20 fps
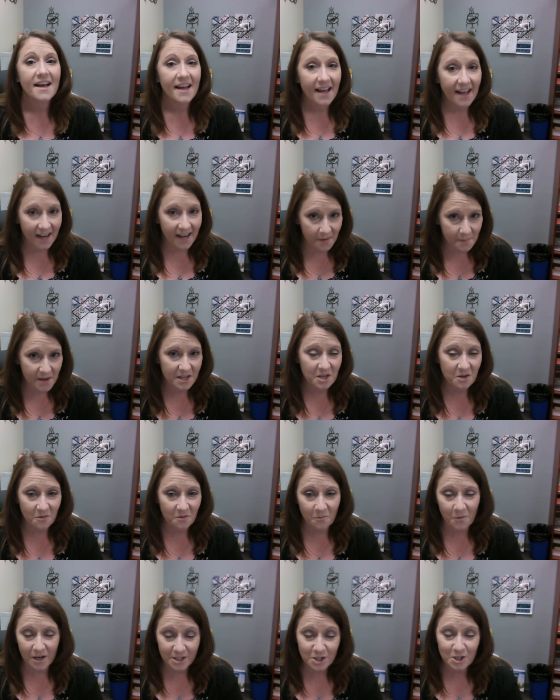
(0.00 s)
And I make you,
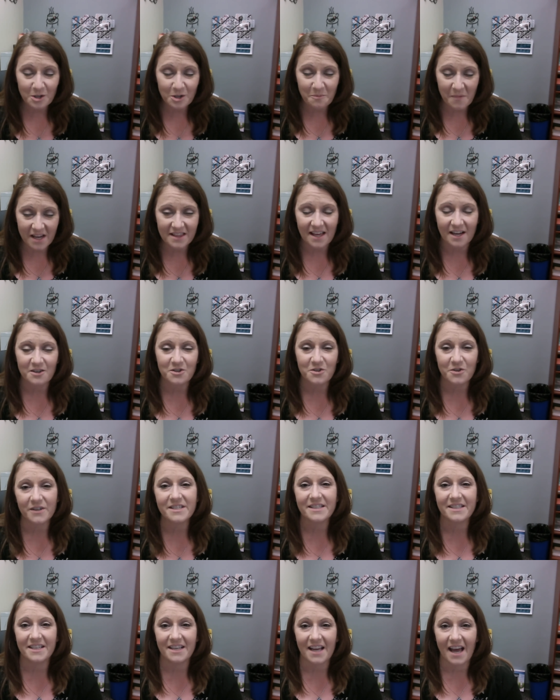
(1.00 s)
want you to make that choice
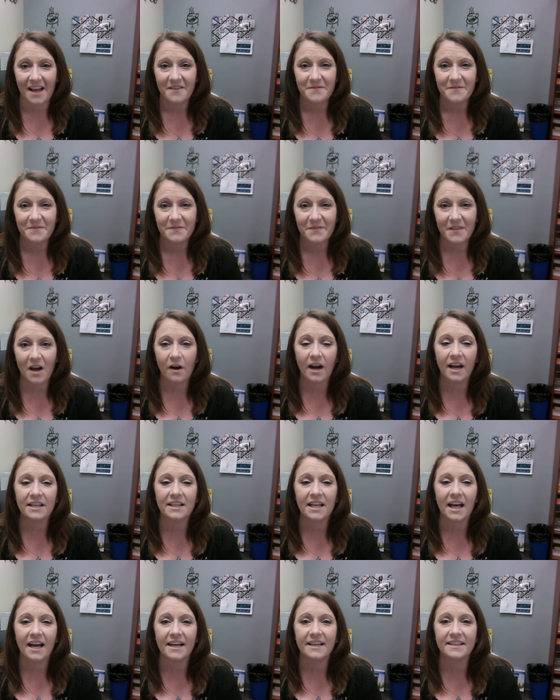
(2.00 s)
today. All right,
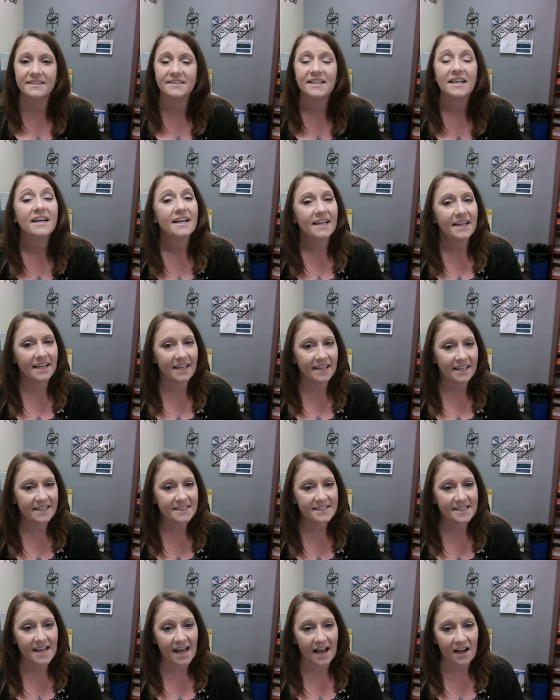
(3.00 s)
Lions, it
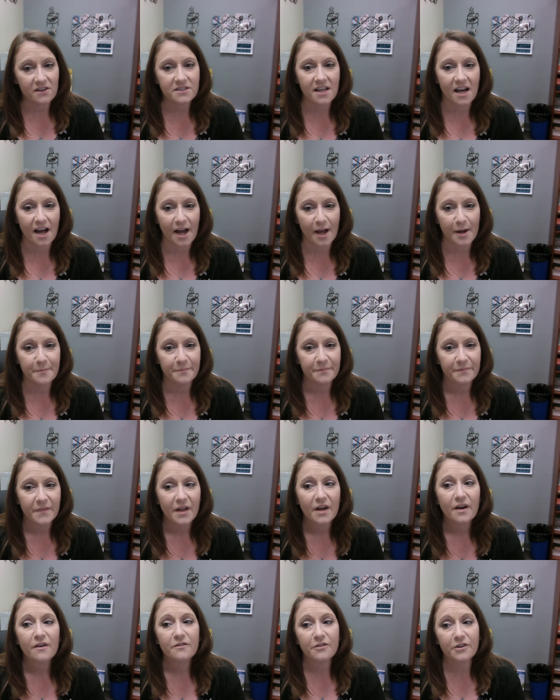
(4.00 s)
is now time
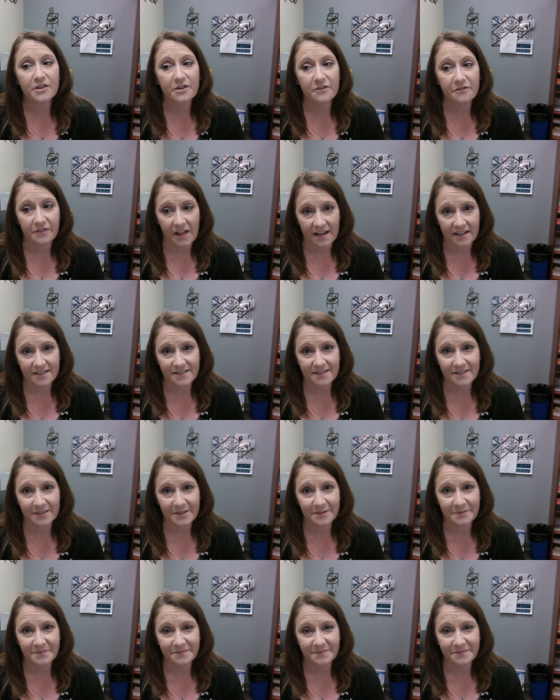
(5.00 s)
for the flag salute.